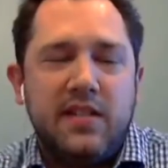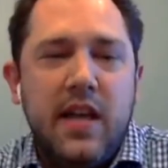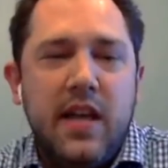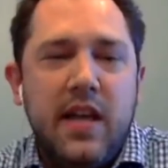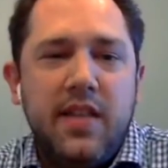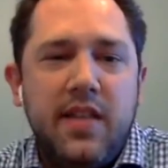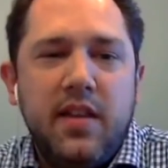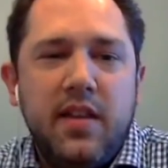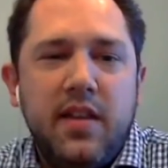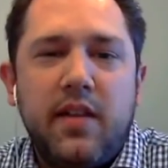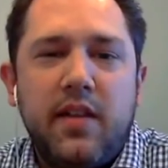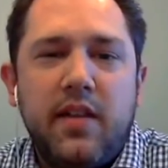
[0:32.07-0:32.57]

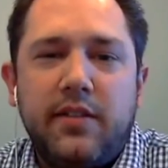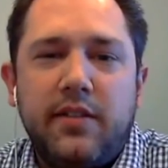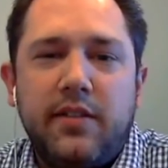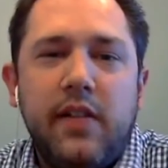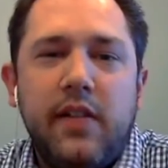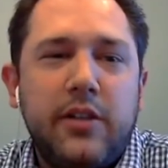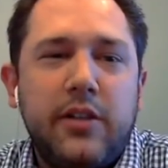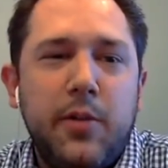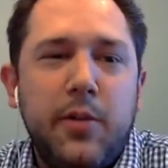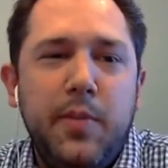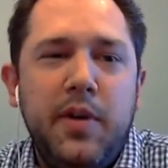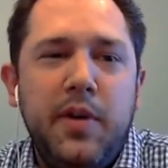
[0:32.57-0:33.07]
Nathan. Glad
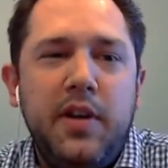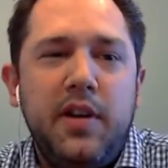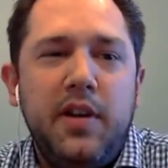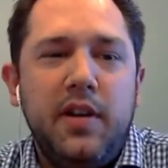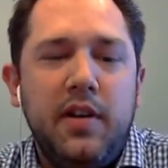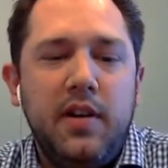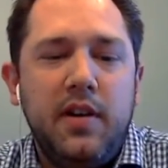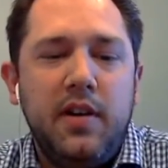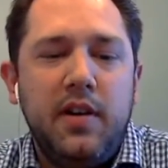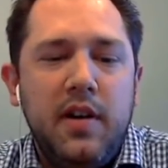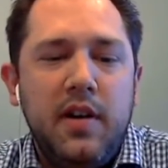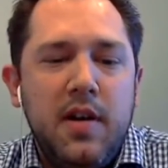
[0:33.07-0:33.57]
to be
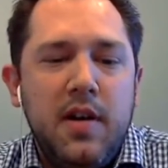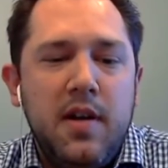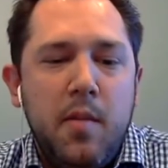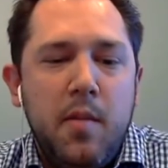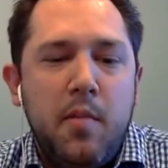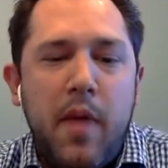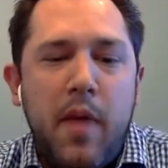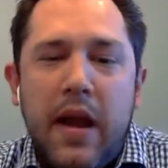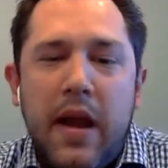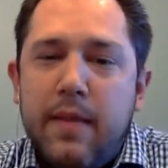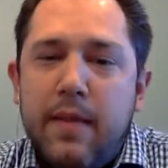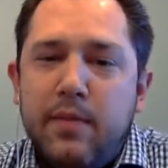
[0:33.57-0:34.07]
here.
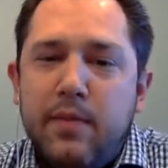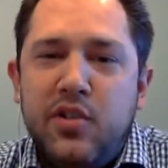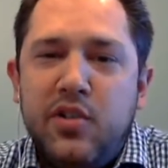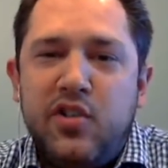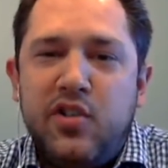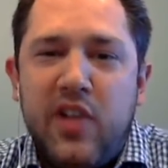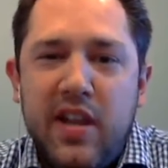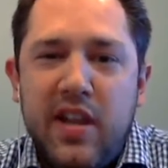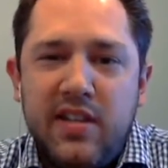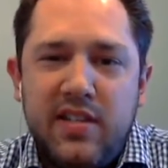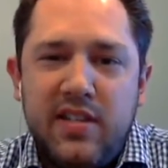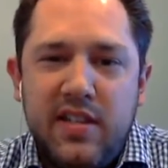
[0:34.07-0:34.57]
My name is
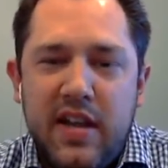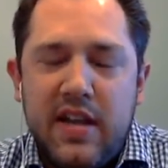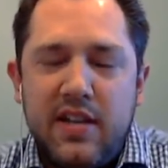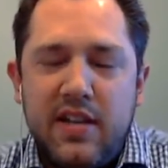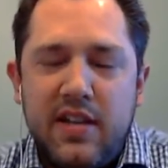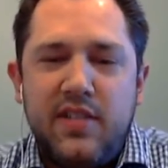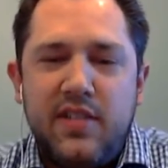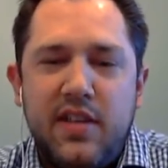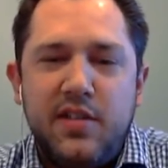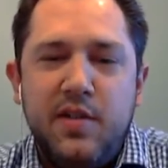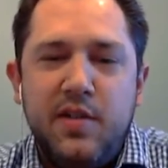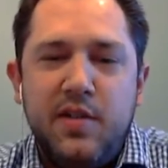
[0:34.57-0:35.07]
Jason,
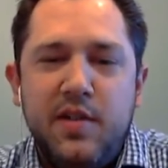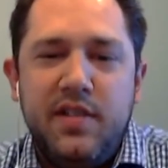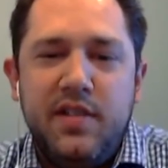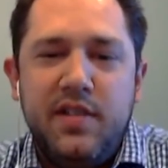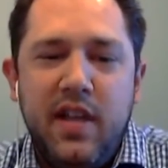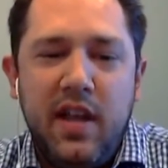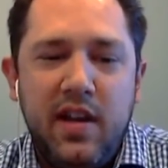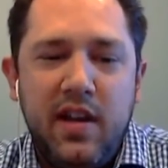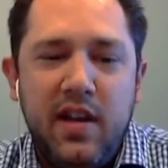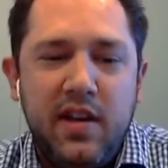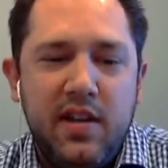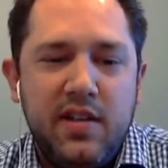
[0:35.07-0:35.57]
as you
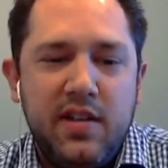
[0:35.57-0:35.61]
said.